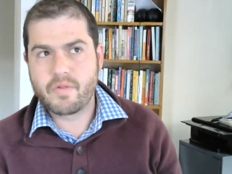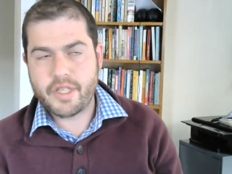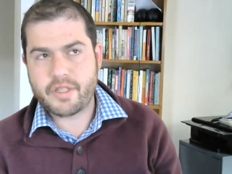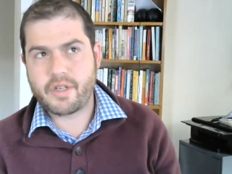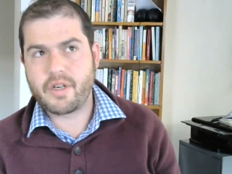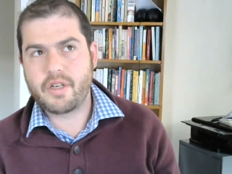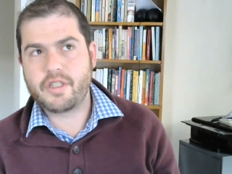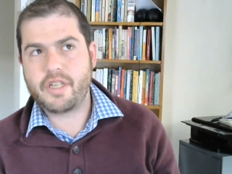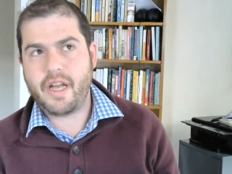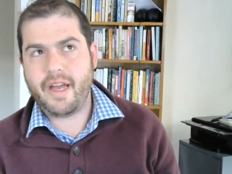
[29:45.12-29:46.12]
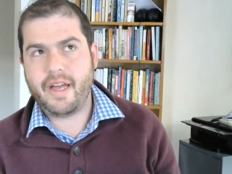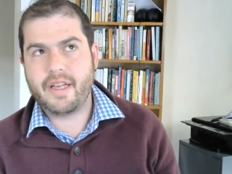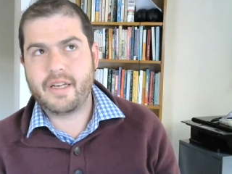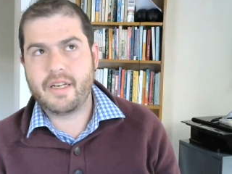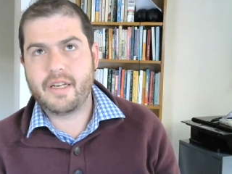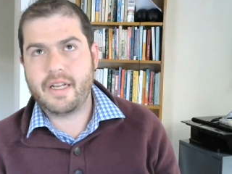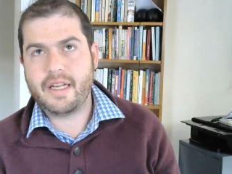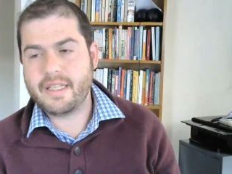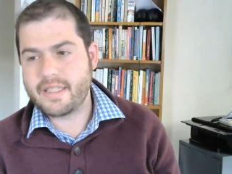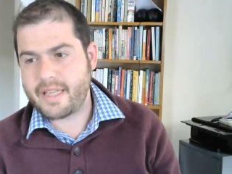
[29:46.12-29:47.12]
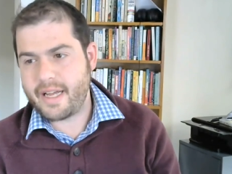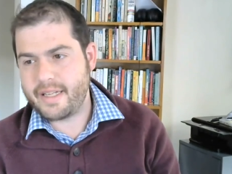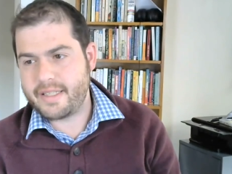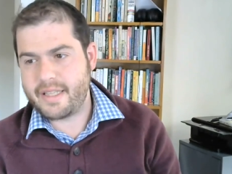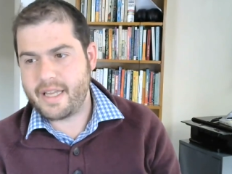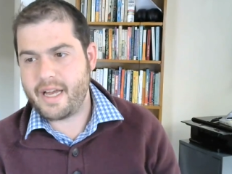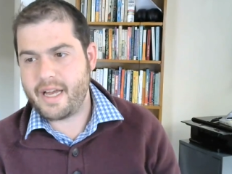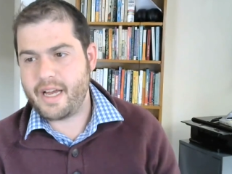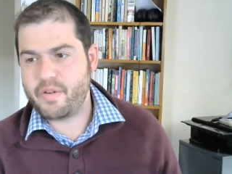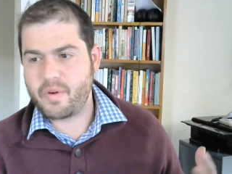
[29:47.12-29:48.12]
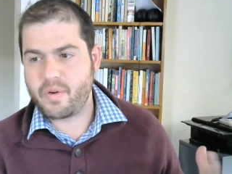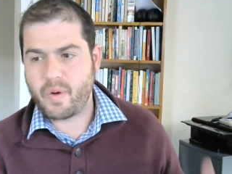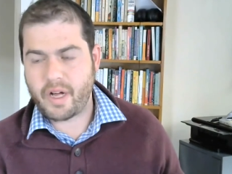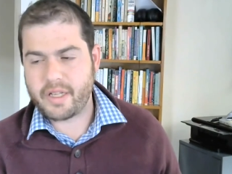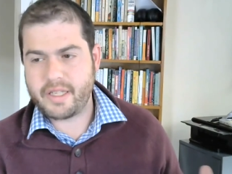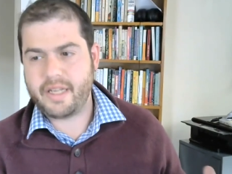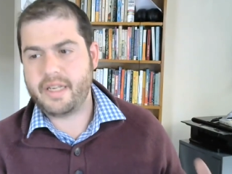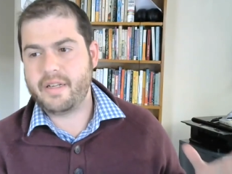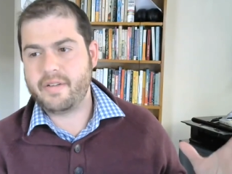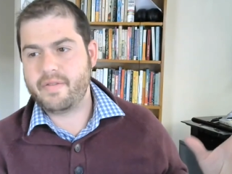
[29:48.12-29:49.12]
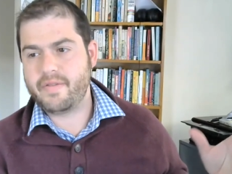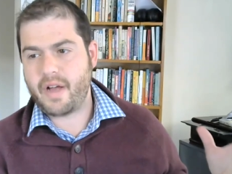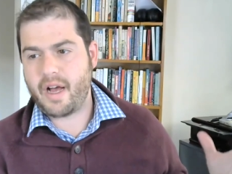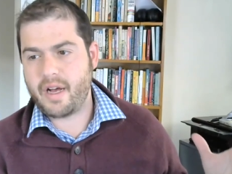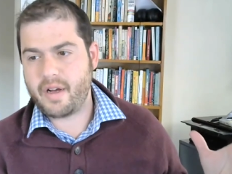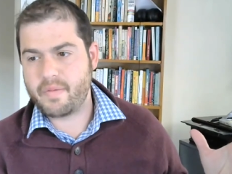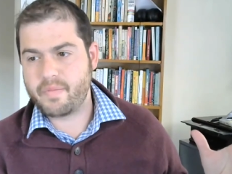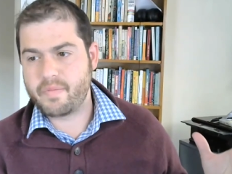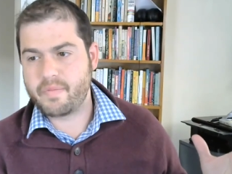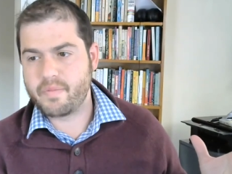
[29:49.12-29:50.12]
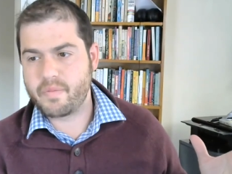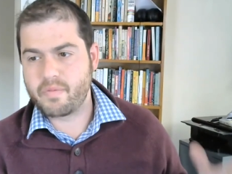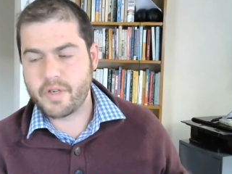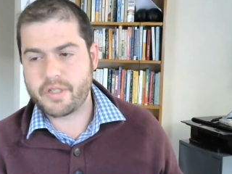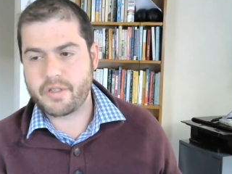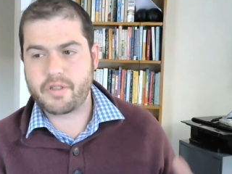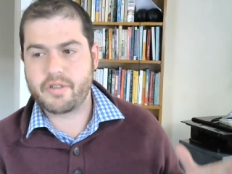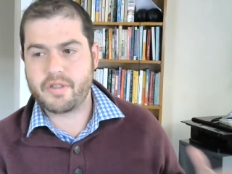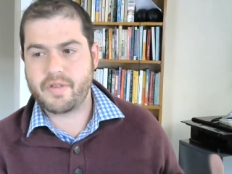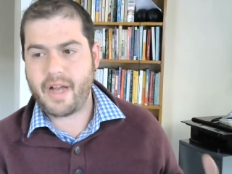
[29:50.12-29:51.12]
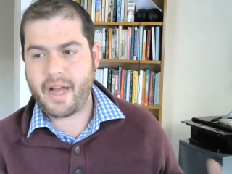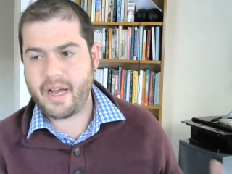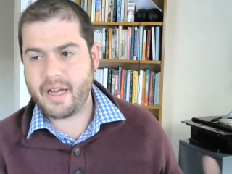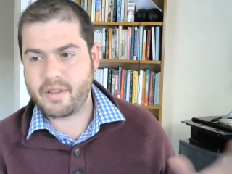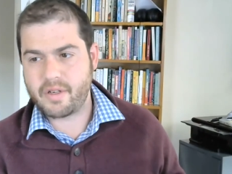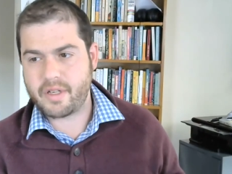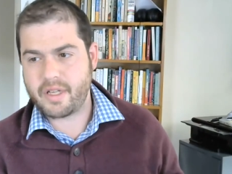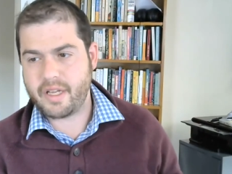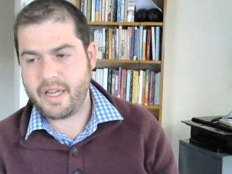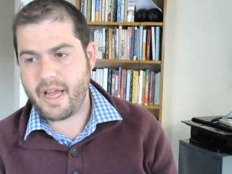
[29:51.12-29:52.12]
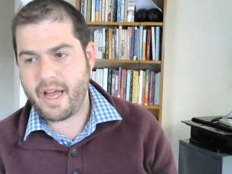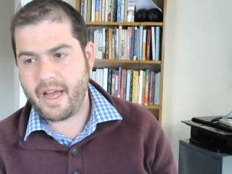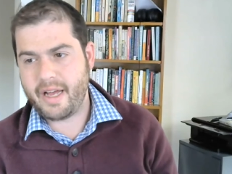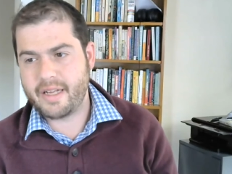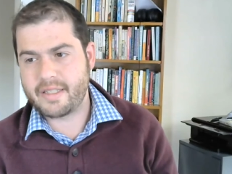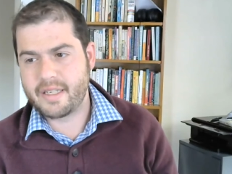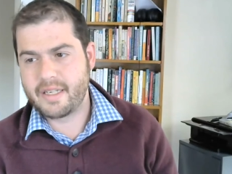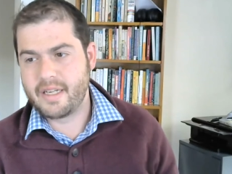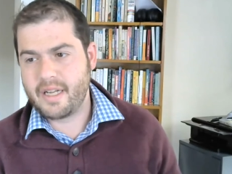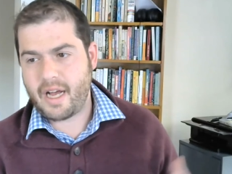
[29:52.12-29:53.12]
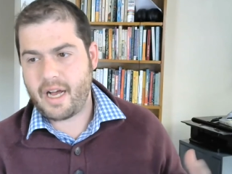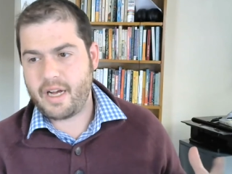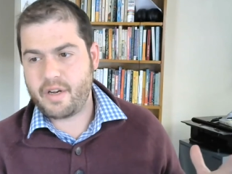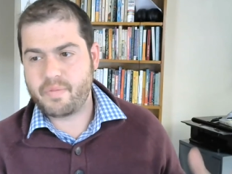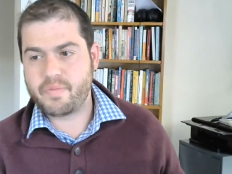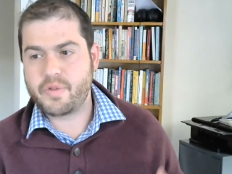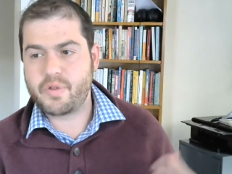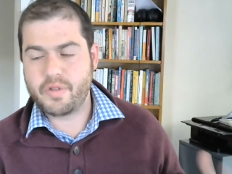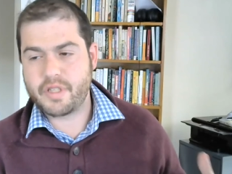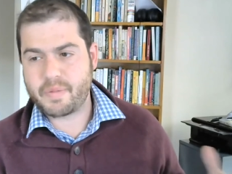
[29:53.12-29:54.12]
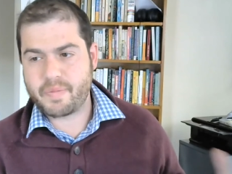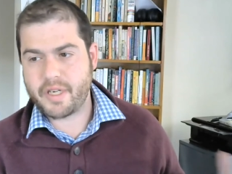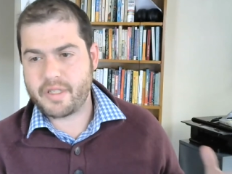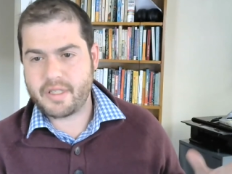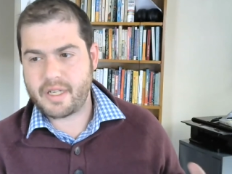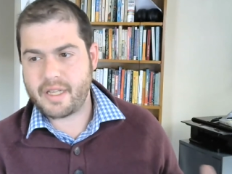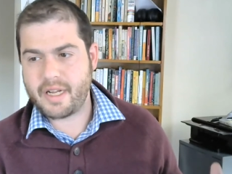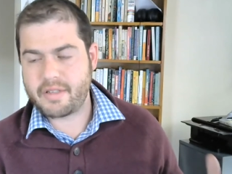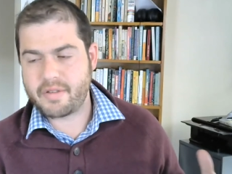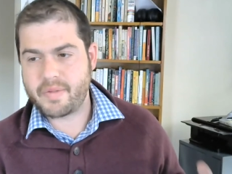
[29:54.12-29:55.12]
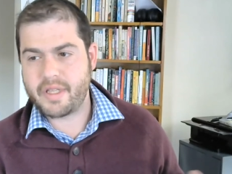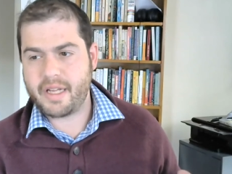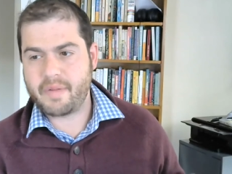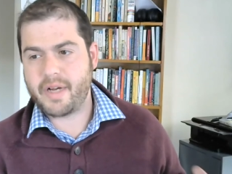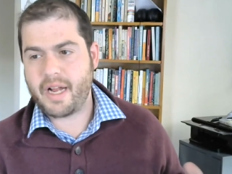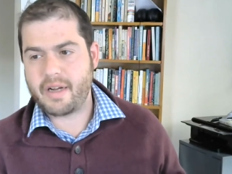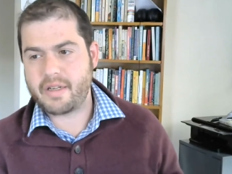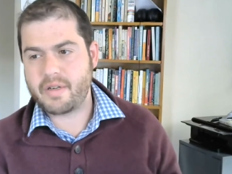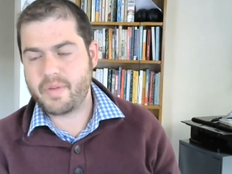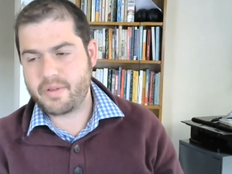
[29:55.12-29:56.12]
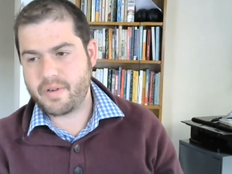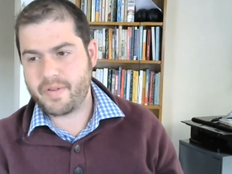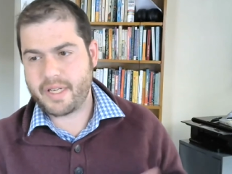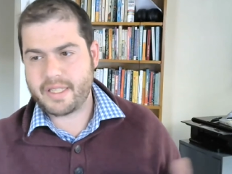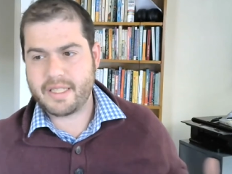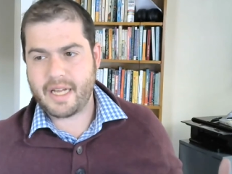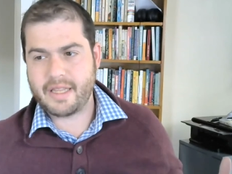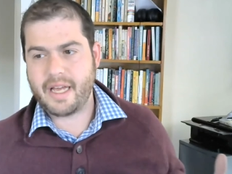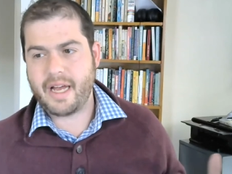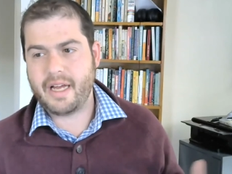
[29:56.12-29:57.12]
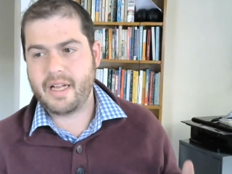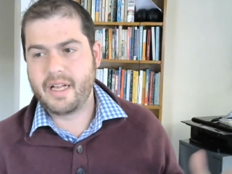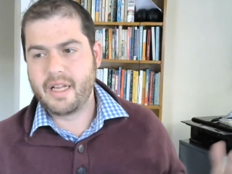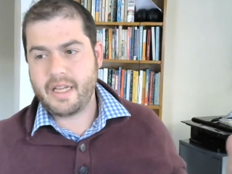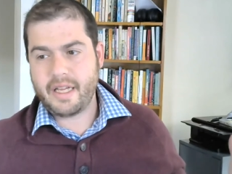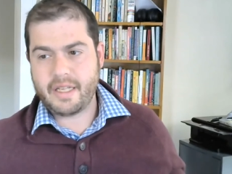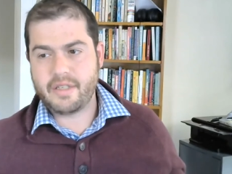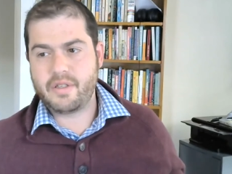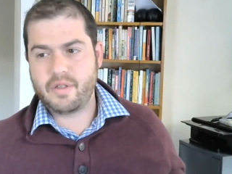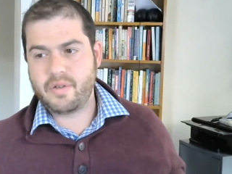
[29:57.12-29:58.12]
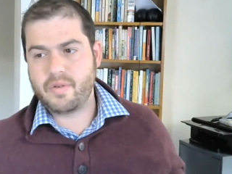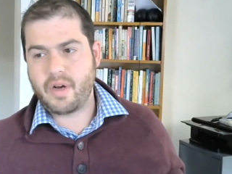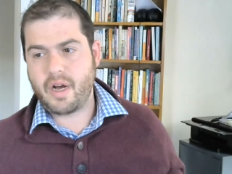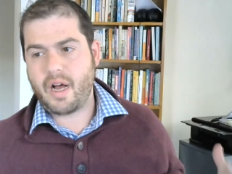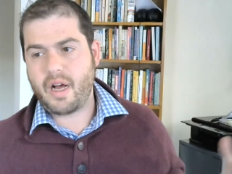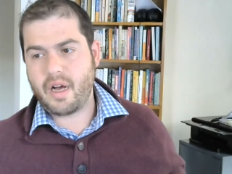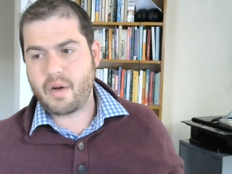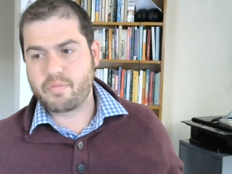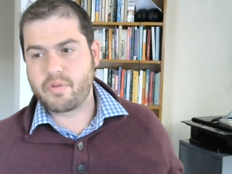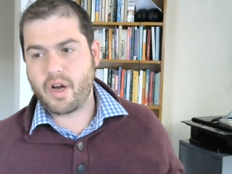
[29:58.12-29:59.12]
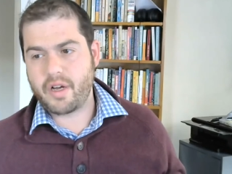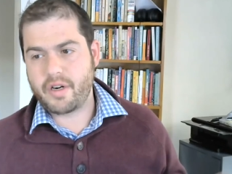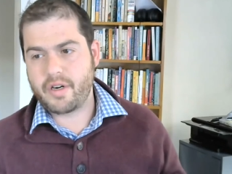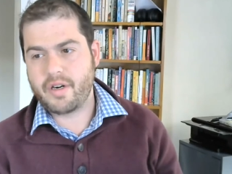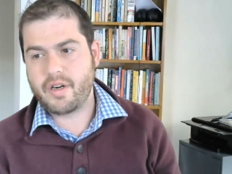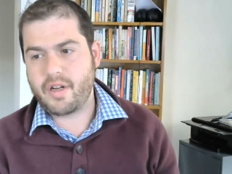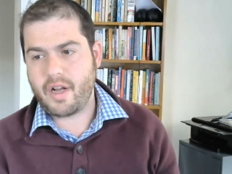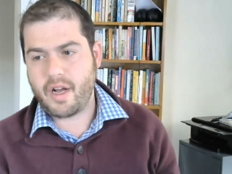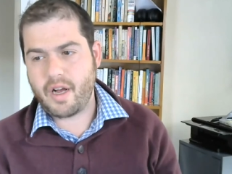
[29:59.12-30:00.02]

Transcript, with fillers: research and insights that qualitative um, researchers have had looking at um, students' experiences in classrooms and think about how can we sort of extend that into uh, a broader